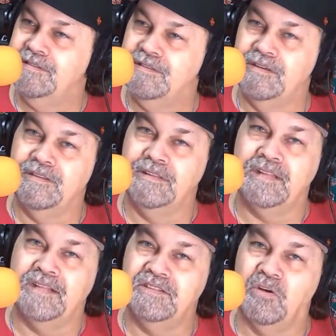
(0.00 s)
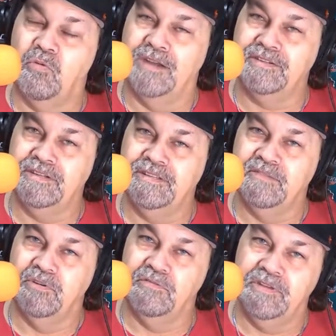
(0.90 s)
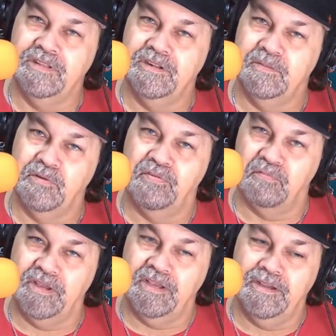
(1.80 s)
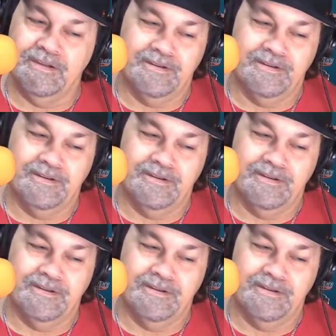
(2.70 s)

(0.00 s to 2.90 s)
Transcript: Denzel Washington movie, the number 3,